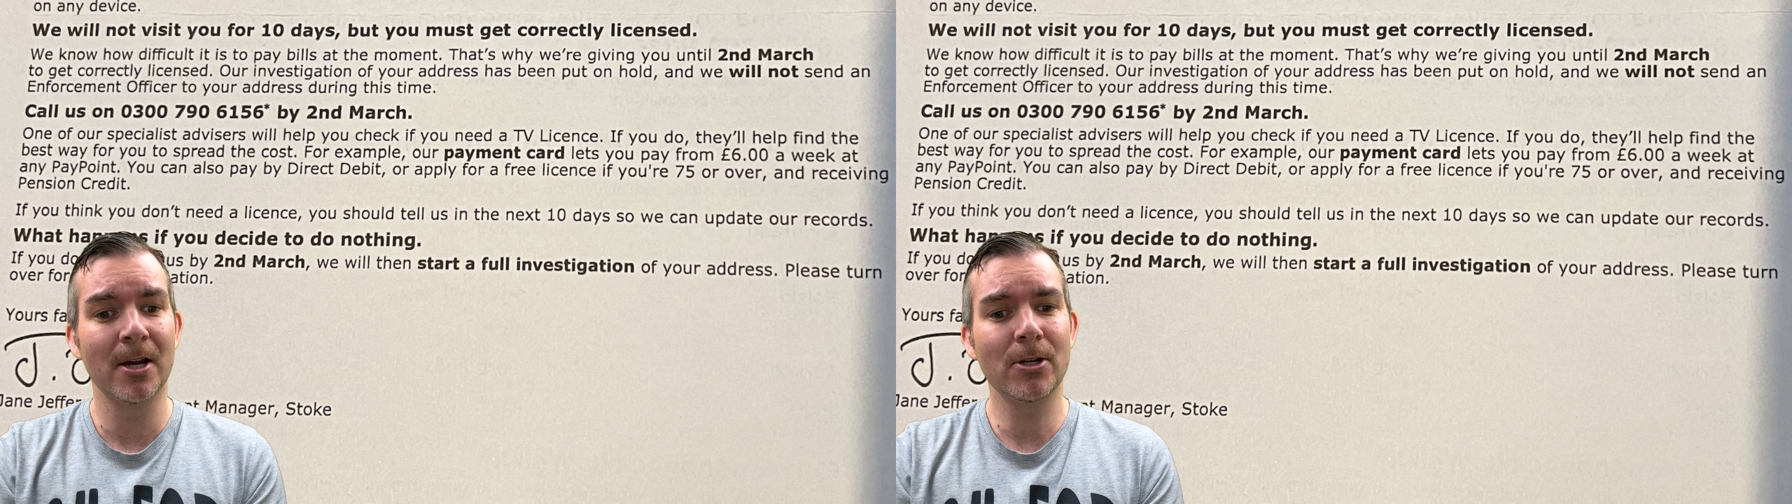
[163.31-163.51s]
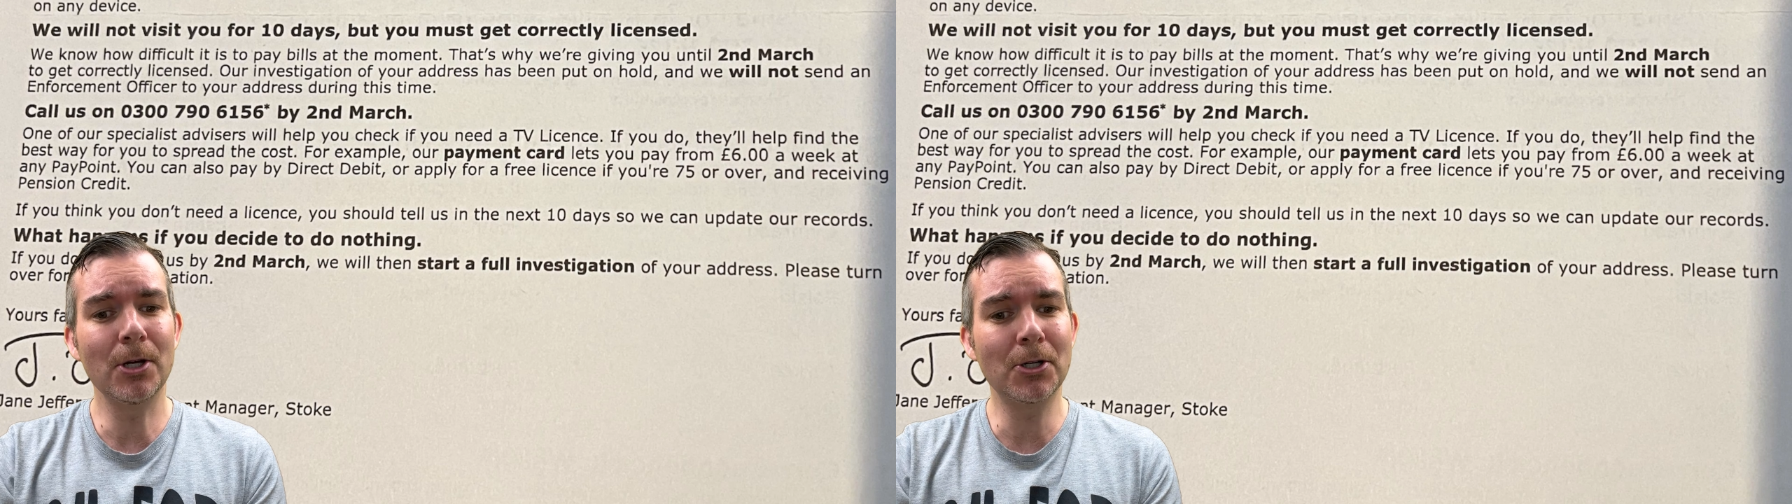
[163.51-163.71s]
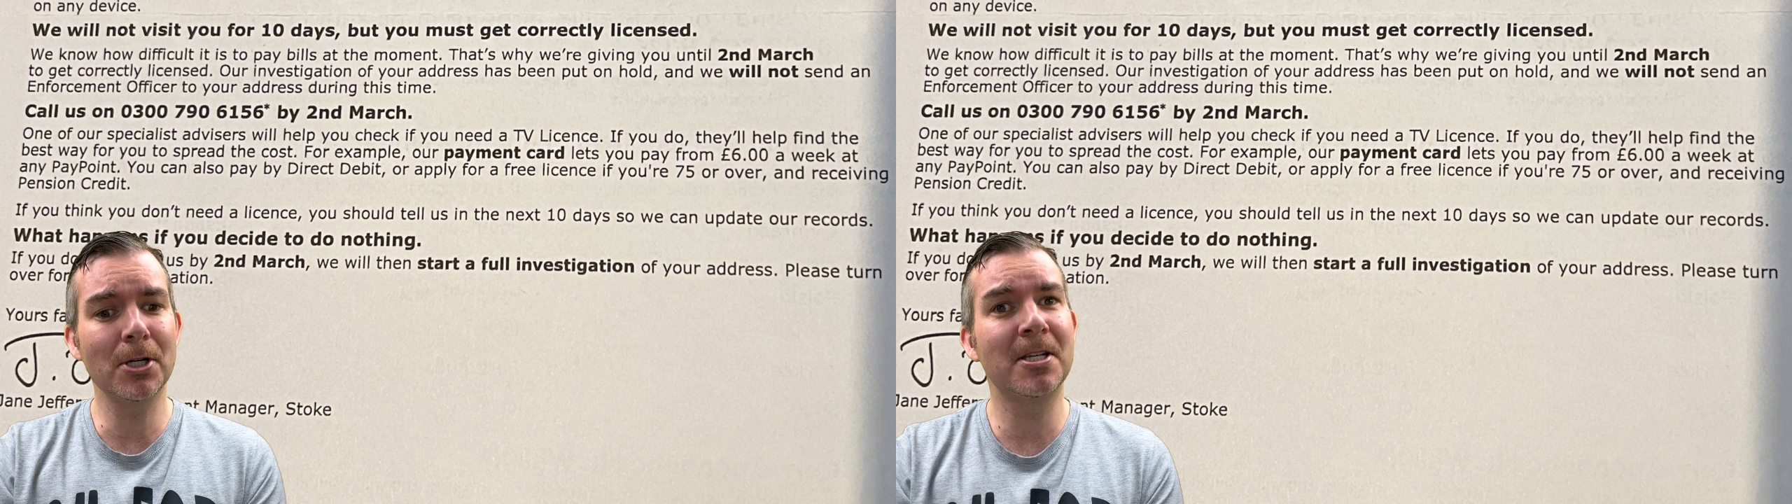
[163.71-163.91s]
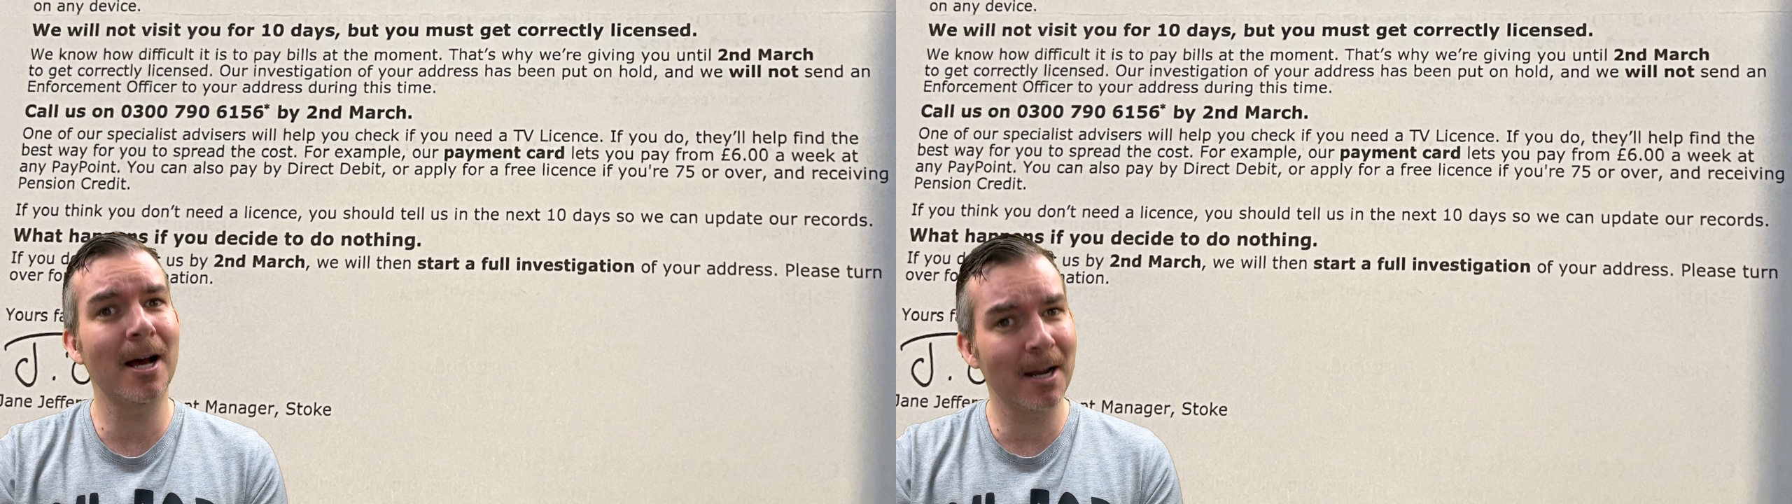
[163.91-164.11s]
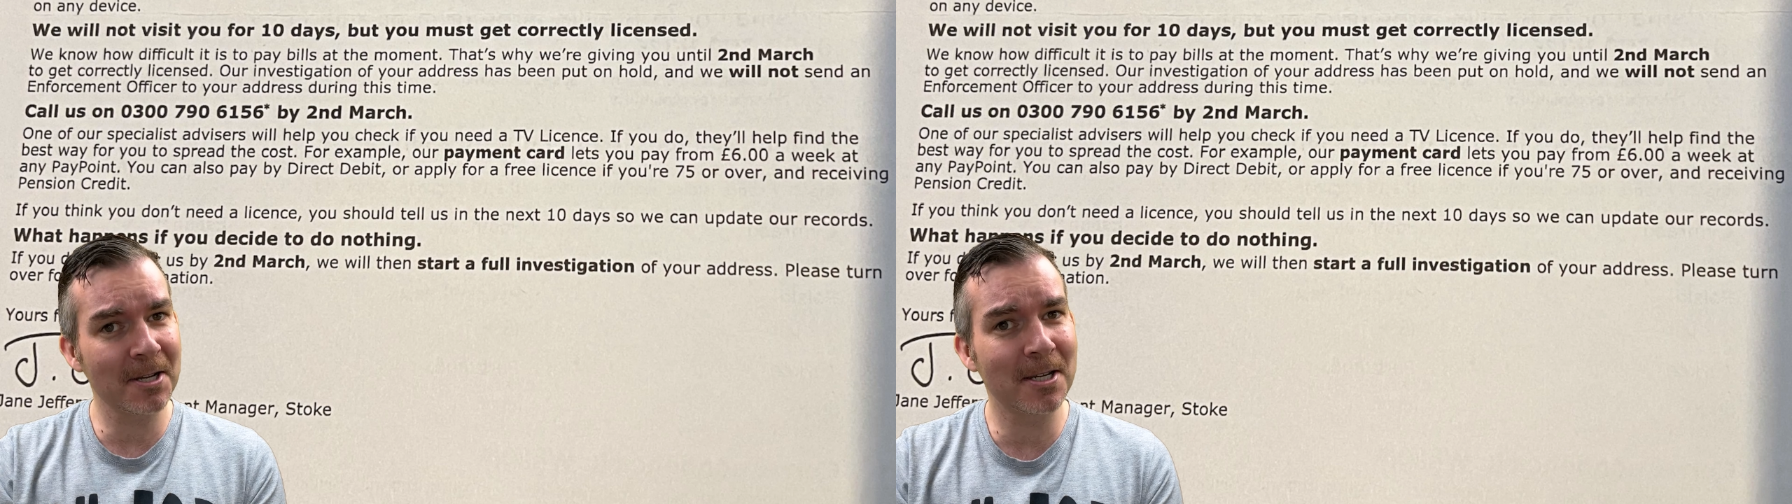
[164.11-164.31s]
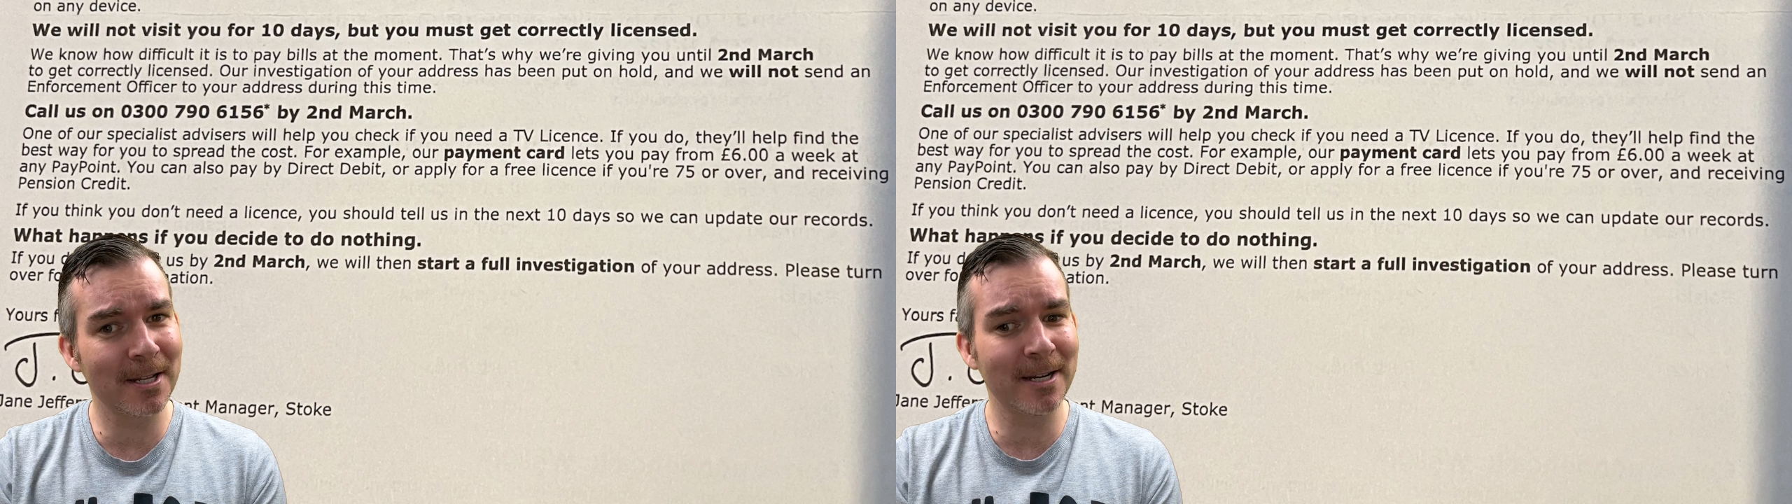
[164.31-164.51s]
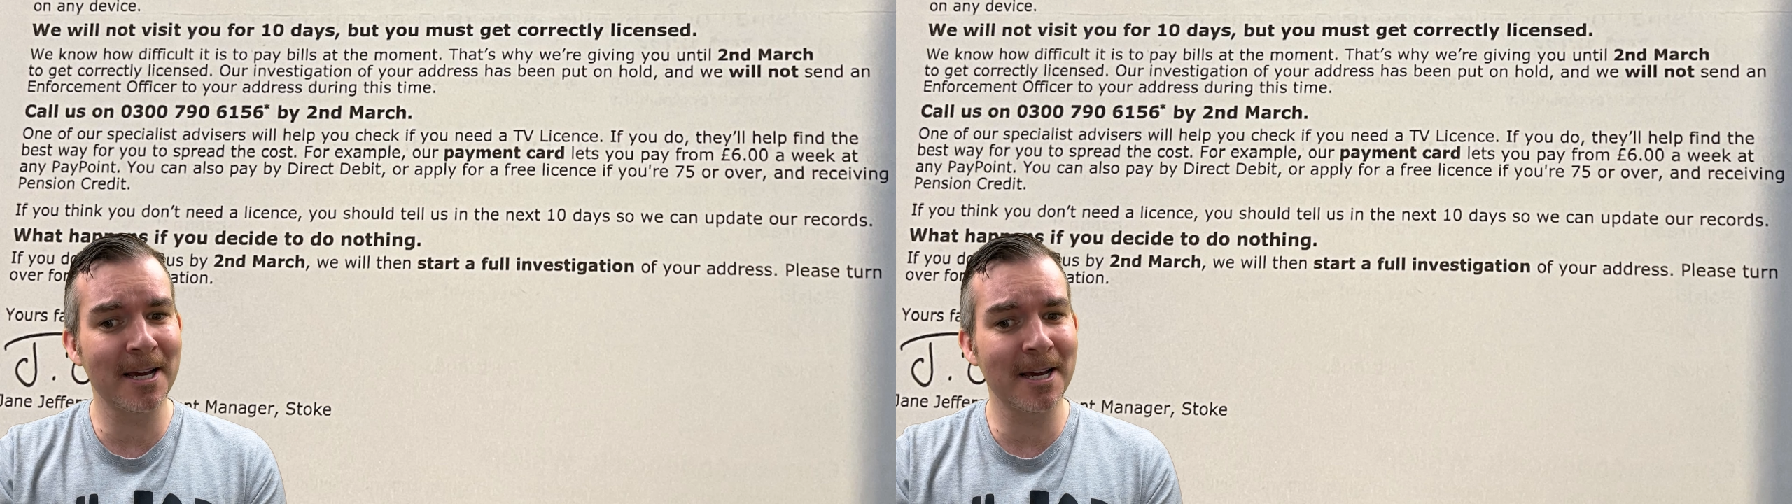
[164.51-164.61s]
you should tell us in the